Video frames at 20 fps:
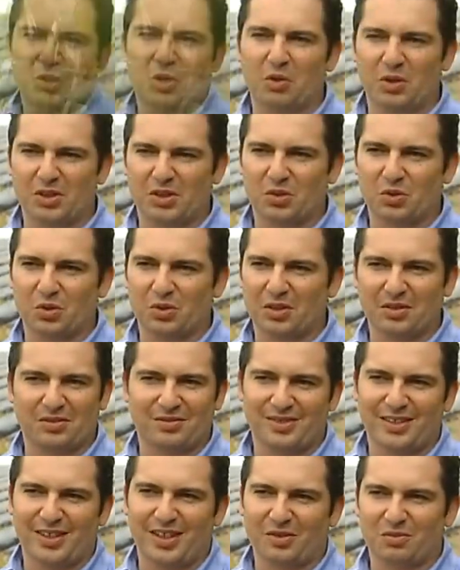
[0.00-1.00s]
We always thought that,
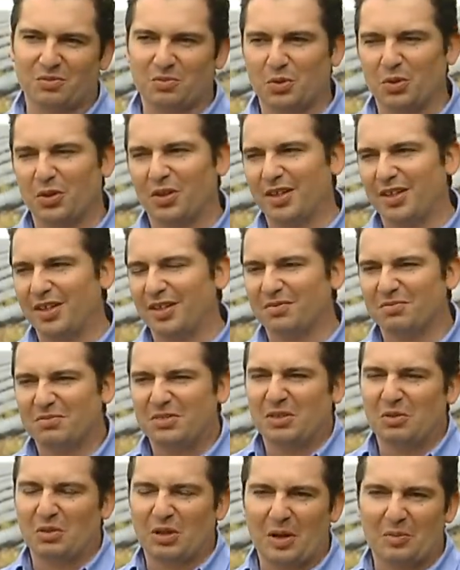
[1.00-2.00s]
you know, put it in,
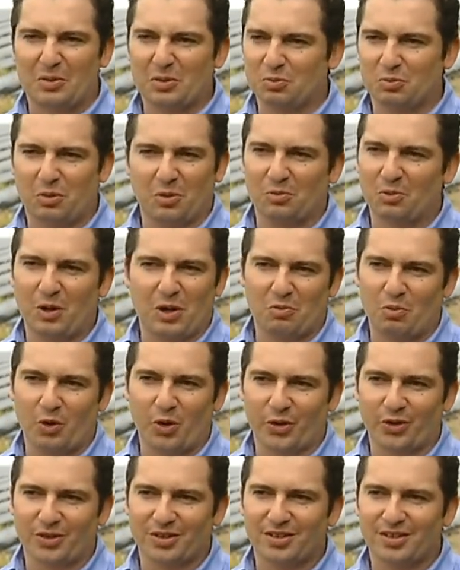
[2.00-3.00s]
see what happens, it probably won't
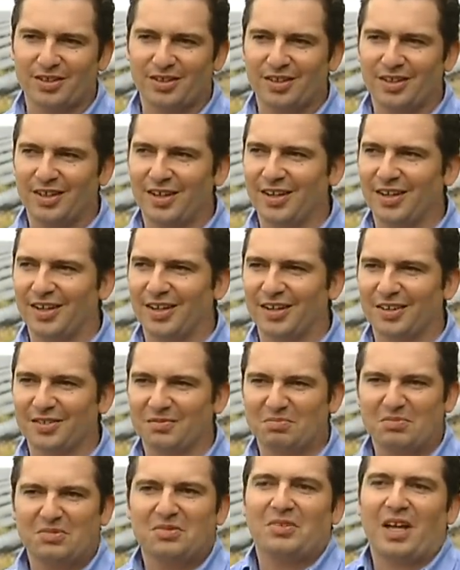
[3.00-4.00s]
work. Uh,
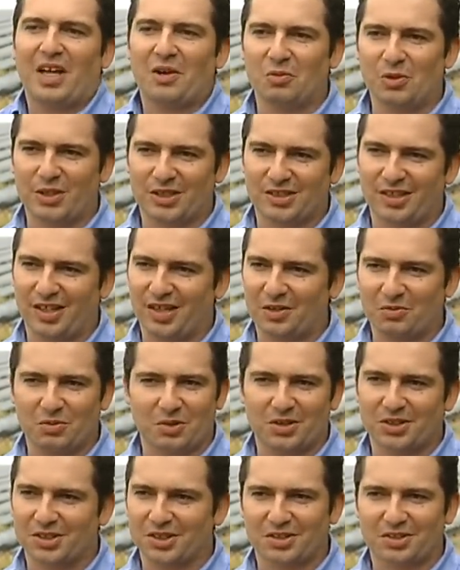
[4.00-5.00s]
eight weeks later,
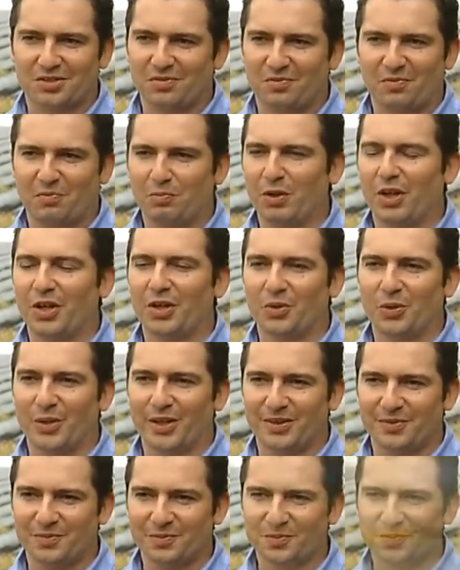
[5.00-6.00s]
we're just blown
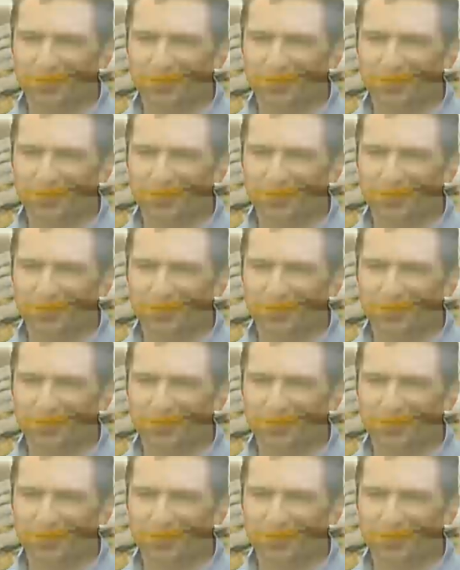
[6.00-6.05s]
away.